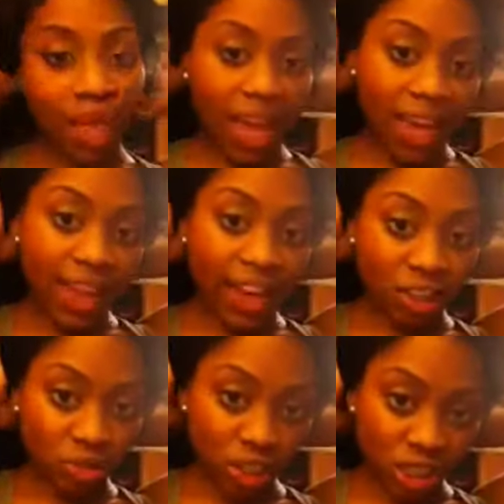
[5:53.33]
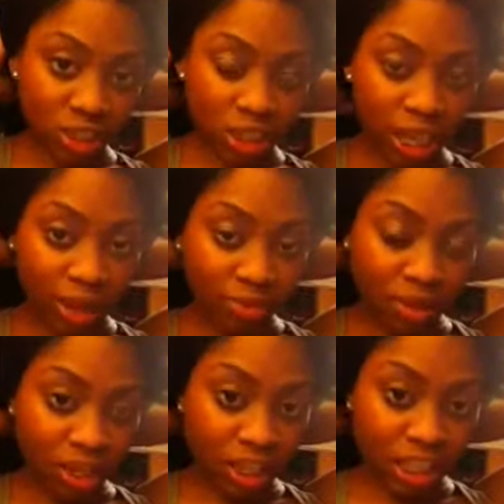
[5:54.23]
And ladies, you just keep
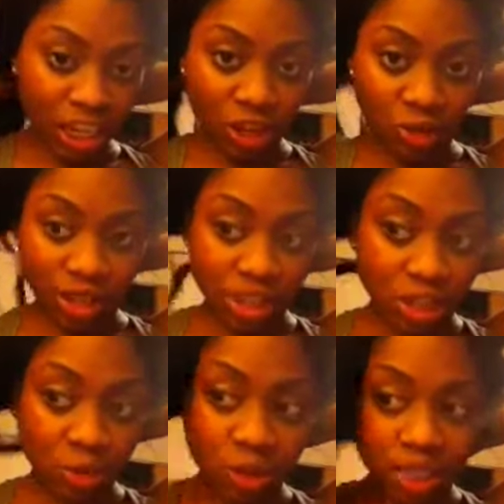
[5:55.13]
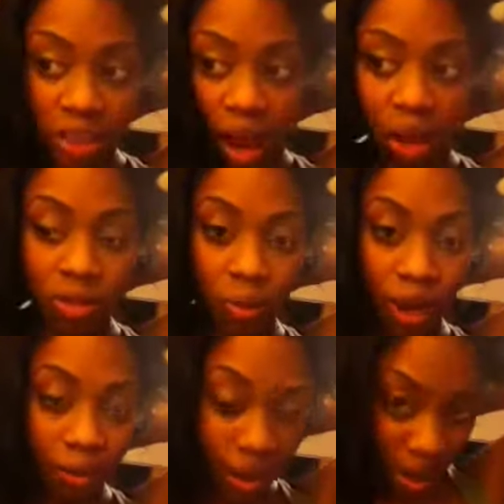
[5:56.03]
continuing to do this all the
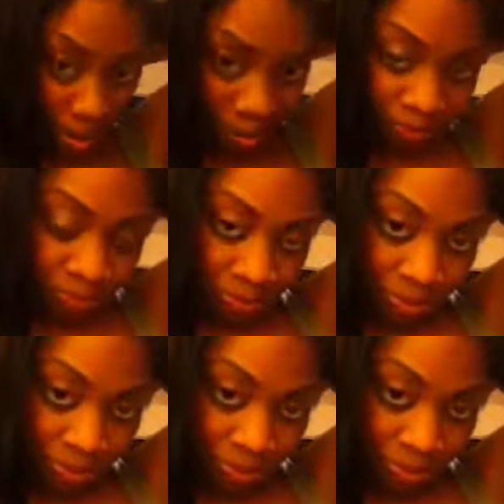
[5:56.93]
way around